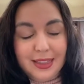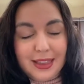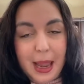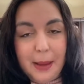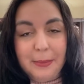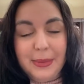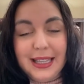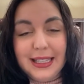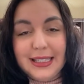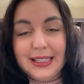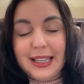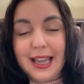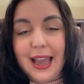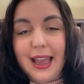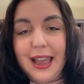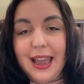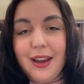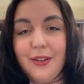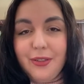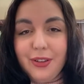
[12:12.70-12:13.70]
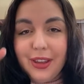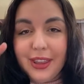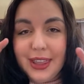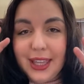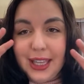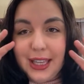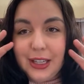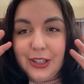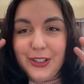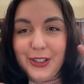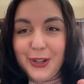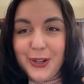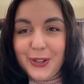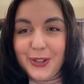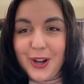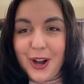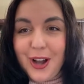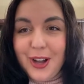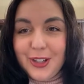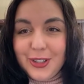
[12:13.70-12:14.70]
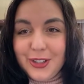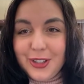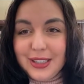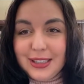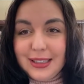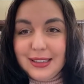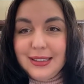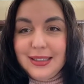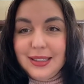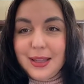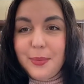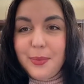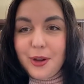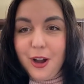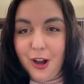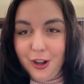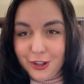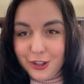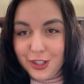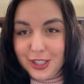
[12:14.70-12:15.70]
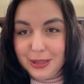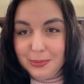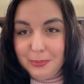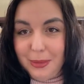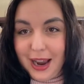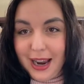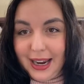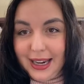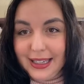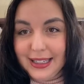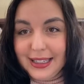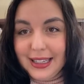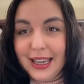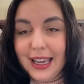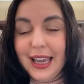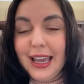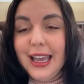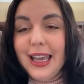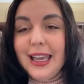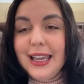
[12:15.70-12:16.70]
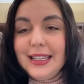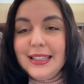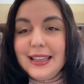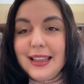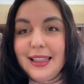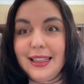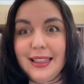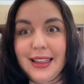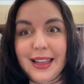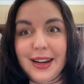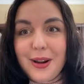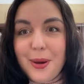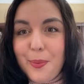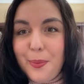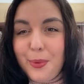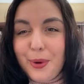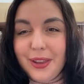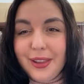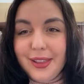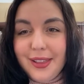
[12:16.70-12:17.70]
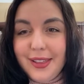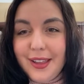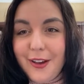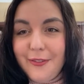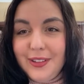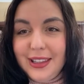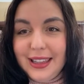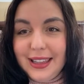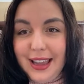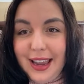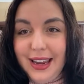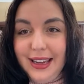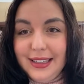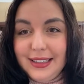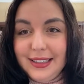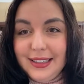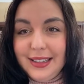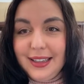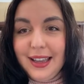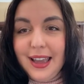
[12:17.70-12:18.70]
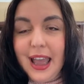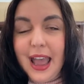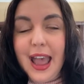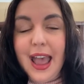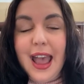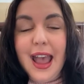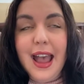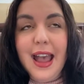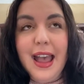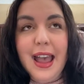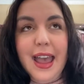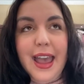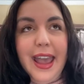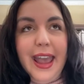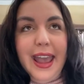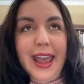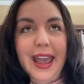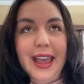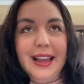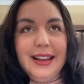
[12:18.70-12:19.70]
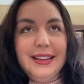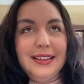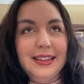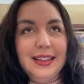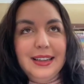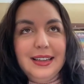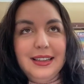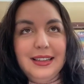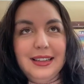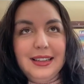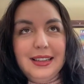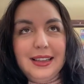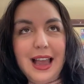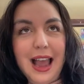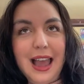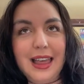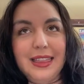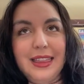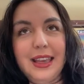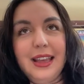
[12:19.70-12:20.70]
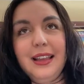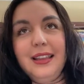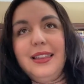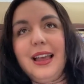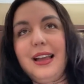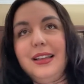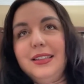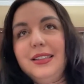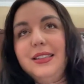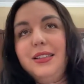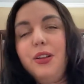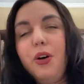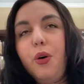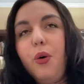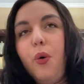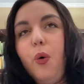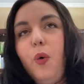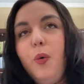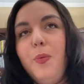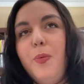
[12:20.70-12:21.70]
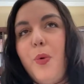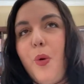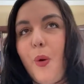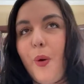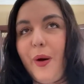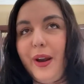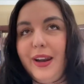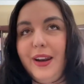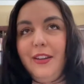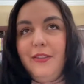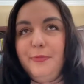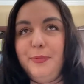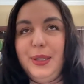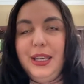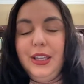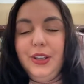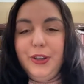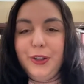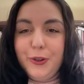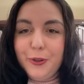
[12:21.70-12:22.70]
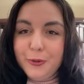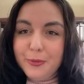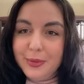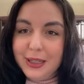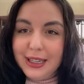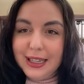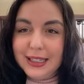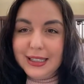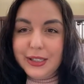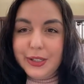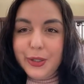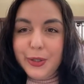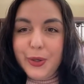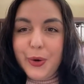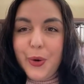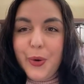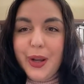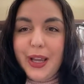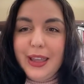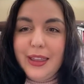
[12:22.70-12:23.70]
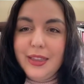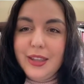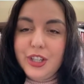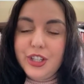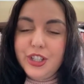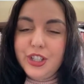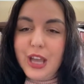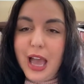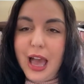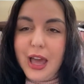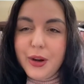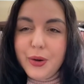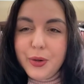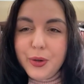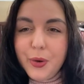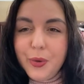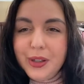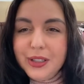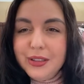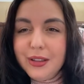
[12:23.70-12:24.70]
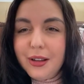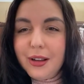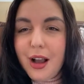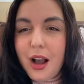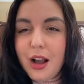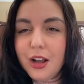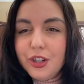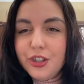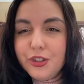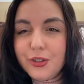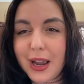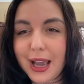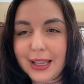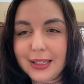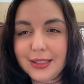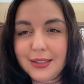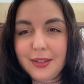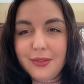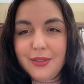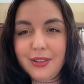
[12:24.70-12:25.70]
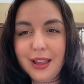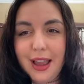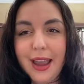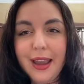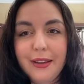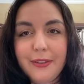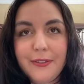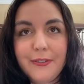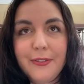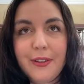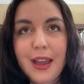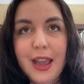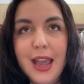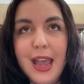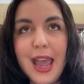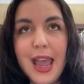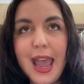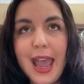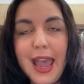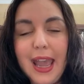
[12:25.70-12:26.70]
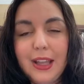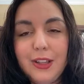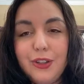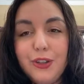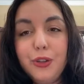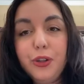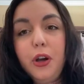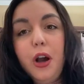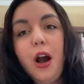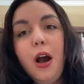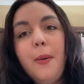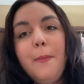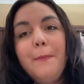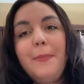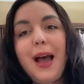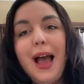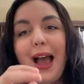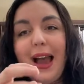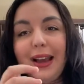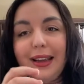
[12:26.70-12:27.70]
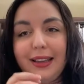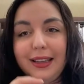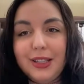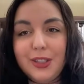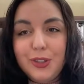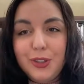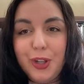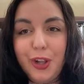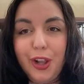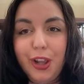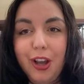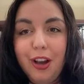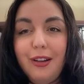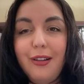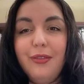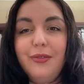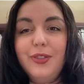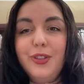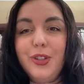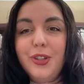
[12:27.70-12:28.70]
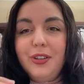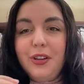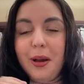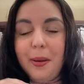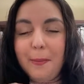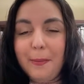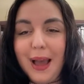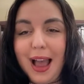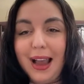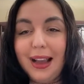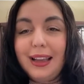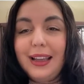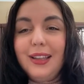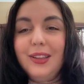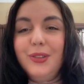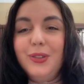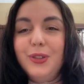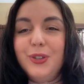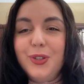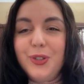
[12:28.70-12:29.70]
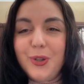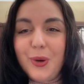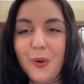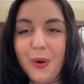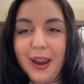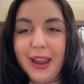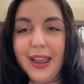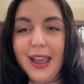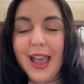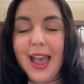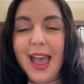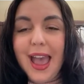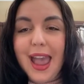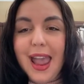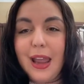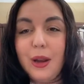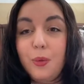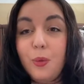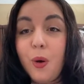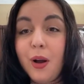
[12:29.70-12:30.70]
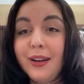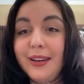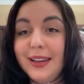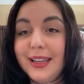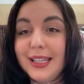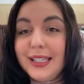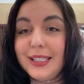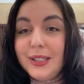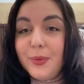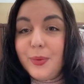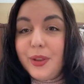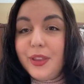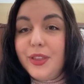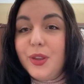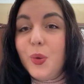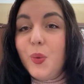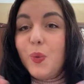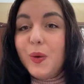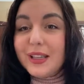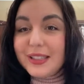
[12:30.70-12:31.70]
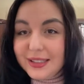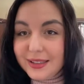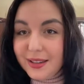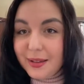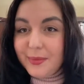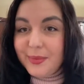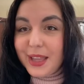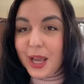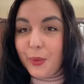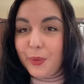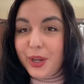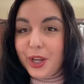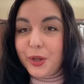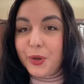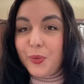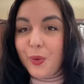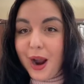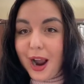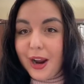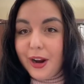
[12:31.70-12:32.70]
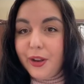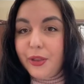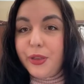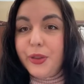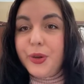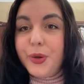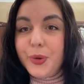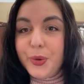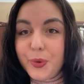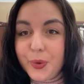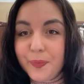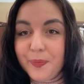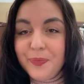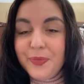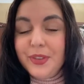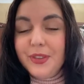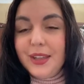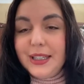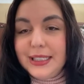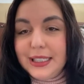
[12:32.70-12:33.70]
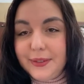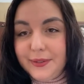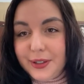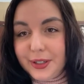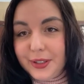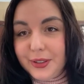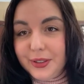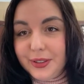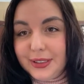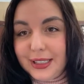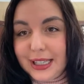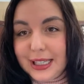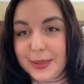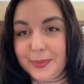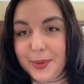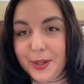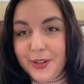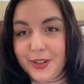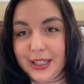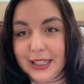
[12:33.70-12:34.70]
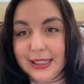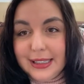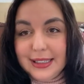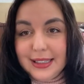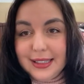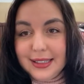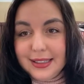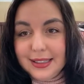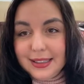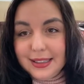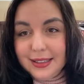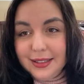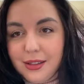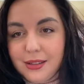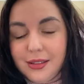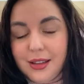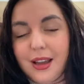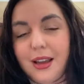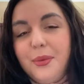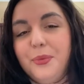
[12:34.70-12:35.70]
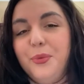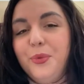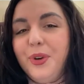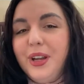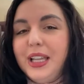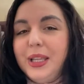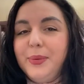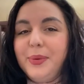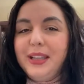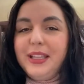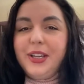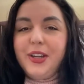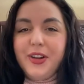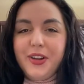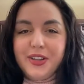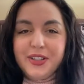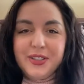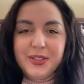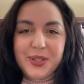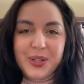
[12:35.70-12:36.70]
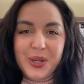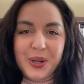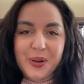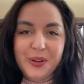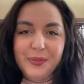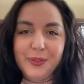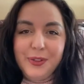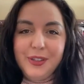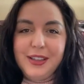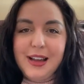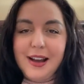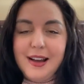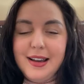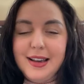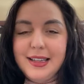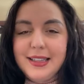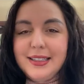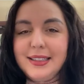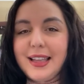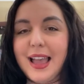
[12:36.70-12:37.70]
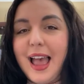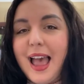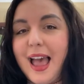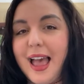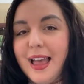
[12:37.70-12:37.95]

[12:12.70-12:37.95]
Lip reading: That means that everything in your conscious and subconscious mind is lit up with love and light. And I think that's the whole point of being human, is to go in the shadow, go in the contrast of life, and to come back into love, to come back into joy and oneness with the wisdom that we acquired through the difficult experiences. I'm really curious to know if you guys